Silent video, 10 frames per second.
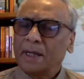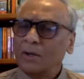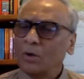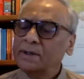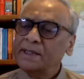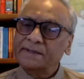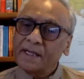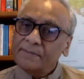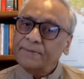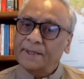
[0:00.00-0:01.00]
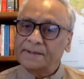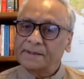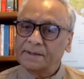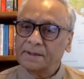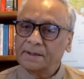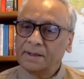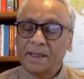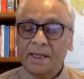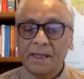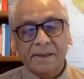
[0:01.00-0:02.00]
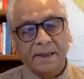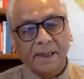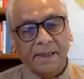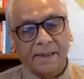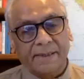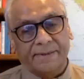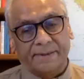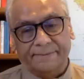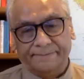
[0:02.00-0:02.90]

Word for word: And on the surface, it is the greatest.